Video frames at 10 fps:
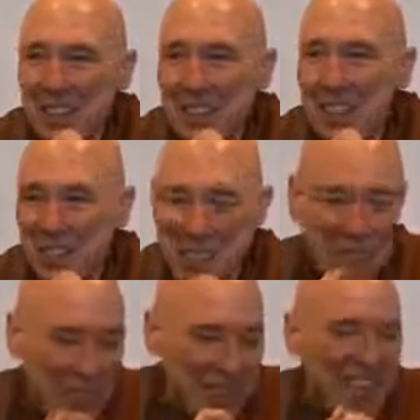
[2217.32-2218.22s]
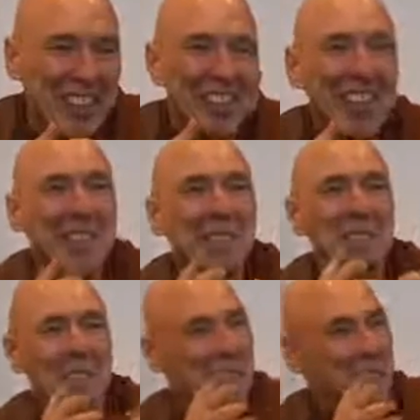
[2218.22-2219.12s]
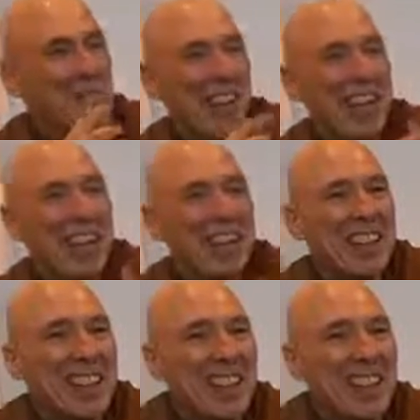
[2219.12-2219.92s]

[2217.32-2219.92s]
you could see this in the Vinaya.